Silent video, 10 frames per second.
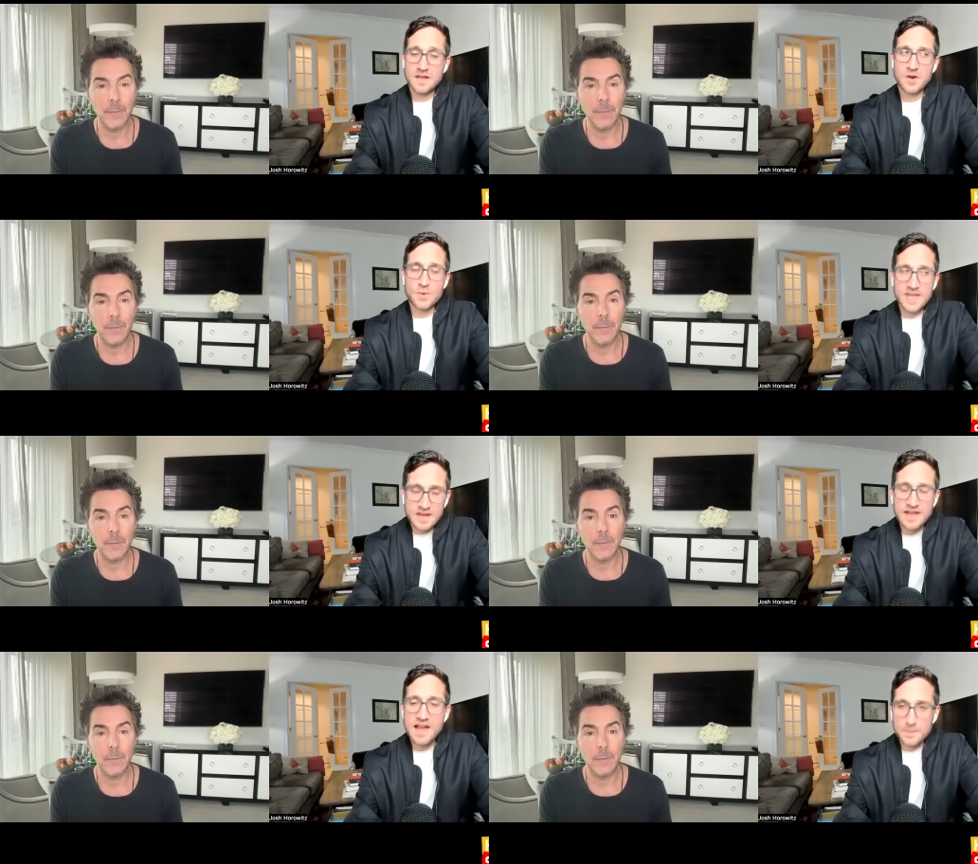Speaker 1: Are we
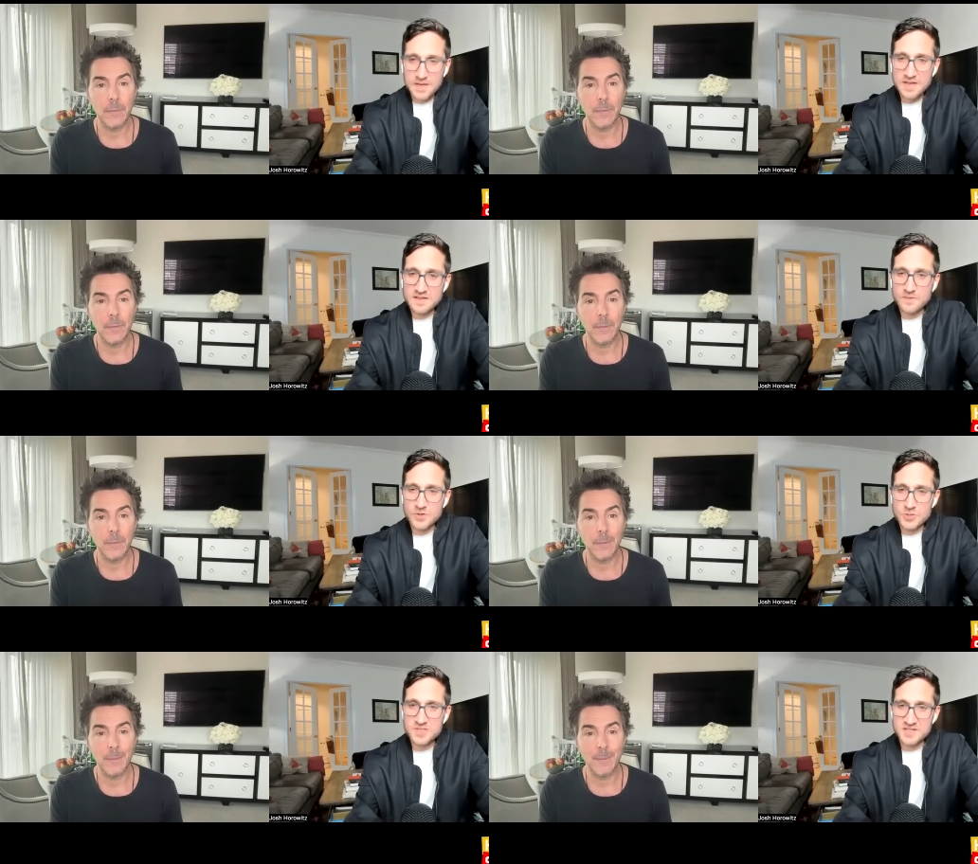getting a happy ending for
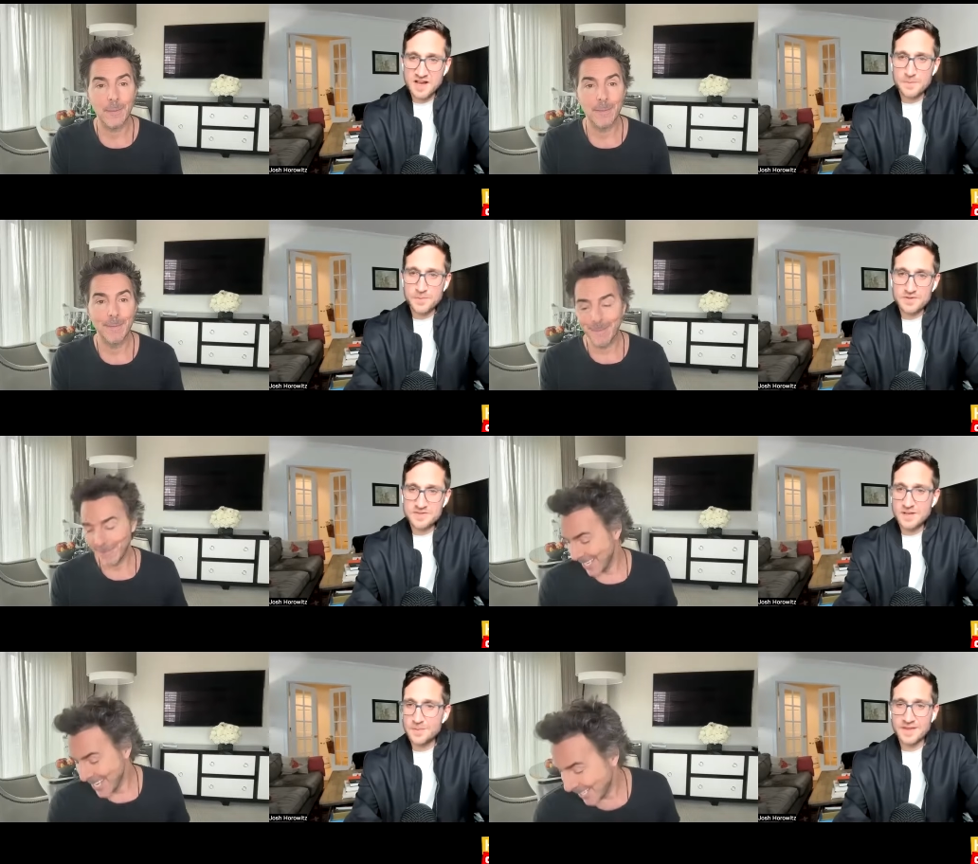Joyce and Hopper?
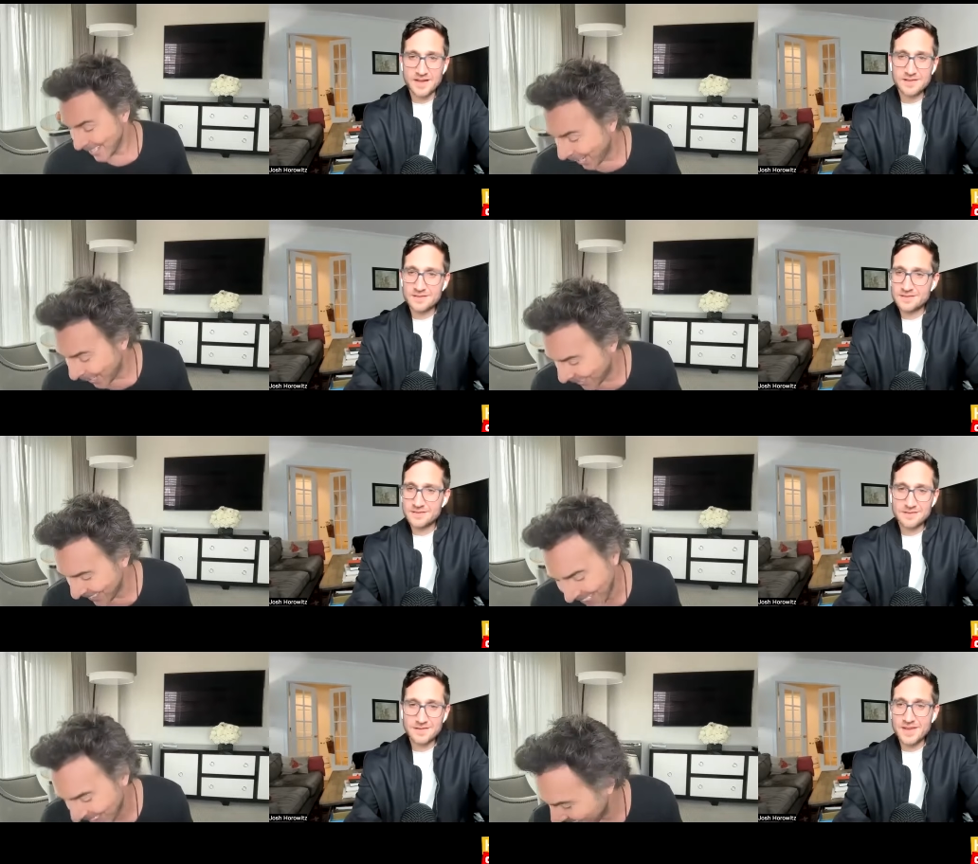Tell me that.
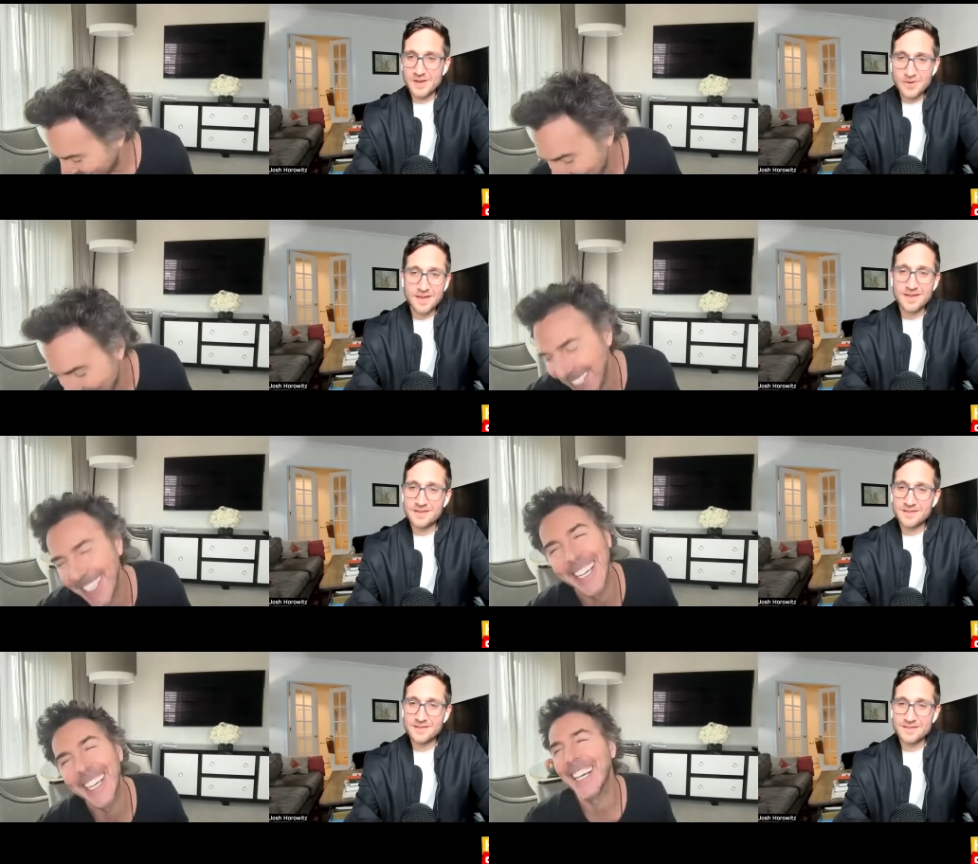Are they okay?
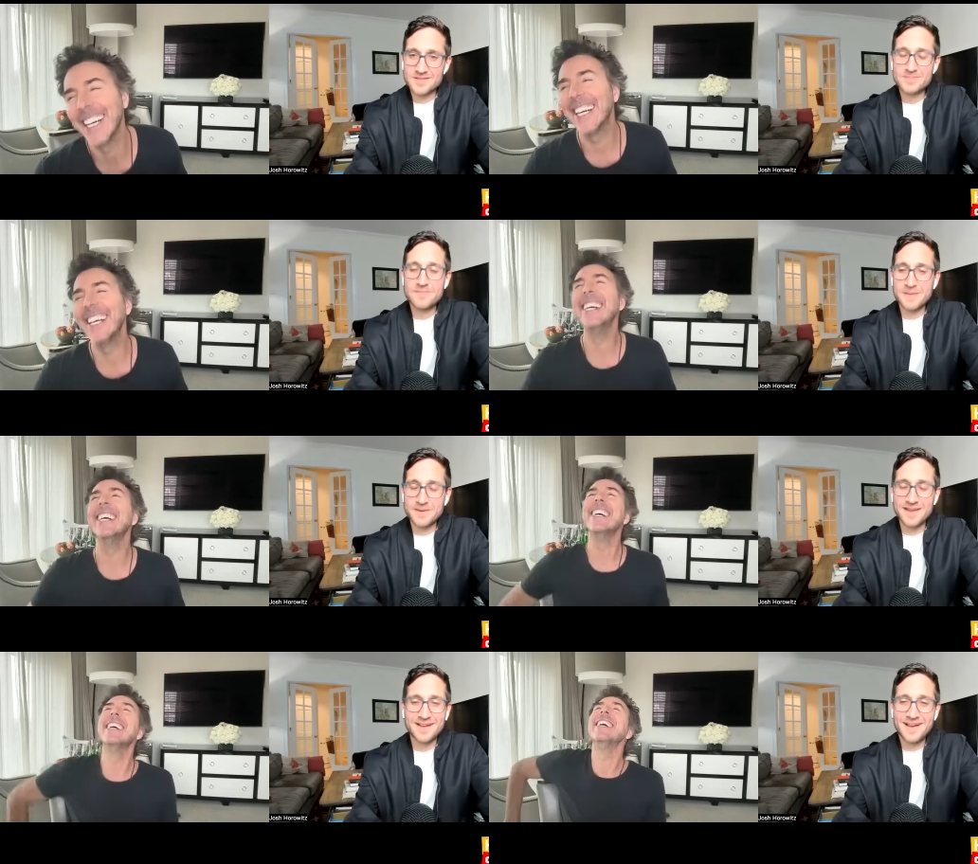Just make
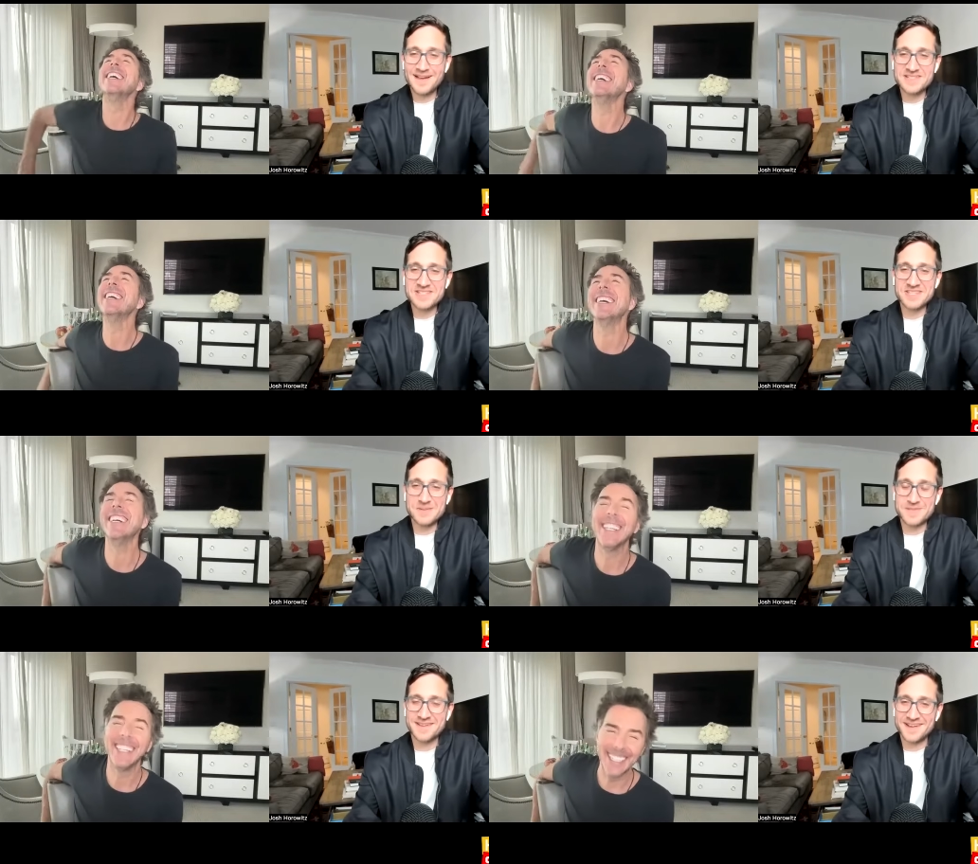me, I need to
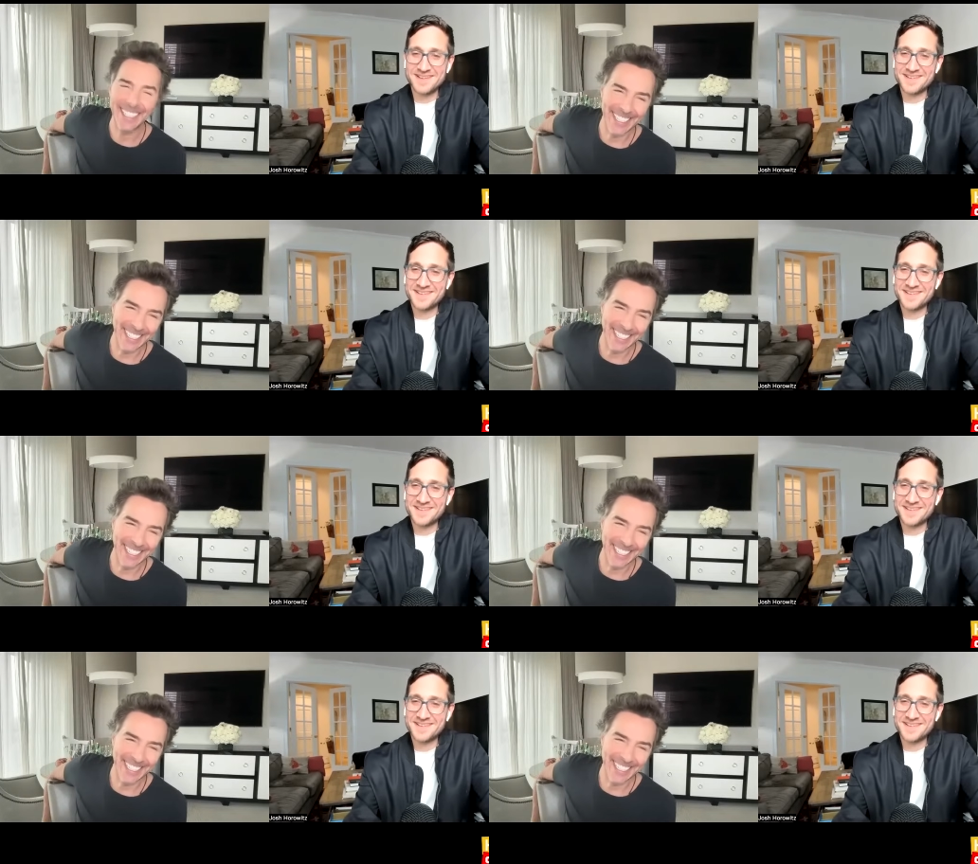sleep tonight.